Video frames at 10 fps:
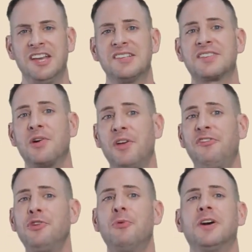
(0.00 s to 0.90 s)
So
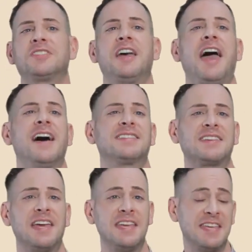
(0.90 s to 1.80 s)
if you want to
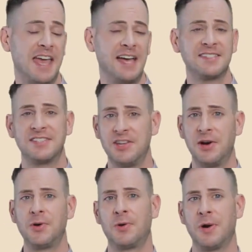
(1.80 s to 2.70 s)
ask a
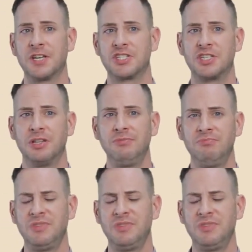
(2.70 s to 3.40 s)
yes-no question,